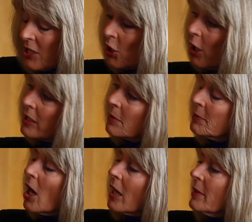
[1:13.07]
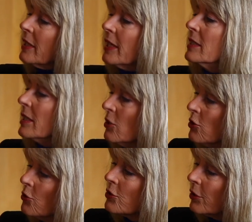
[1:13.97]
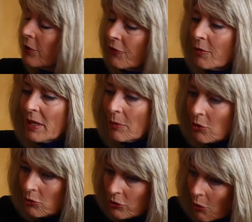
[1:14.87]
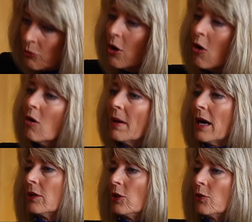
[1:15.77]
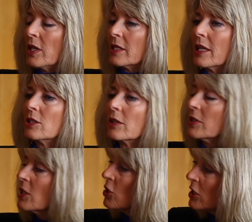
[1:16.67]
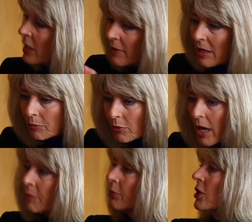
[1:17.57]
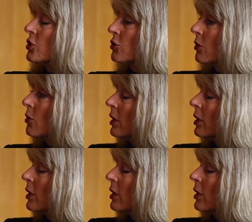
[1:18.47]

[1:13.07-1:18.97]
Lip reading: So let's talk about the kids that you do serve. For people who don't know about Youth Esight Services, just give me a broad brush stroke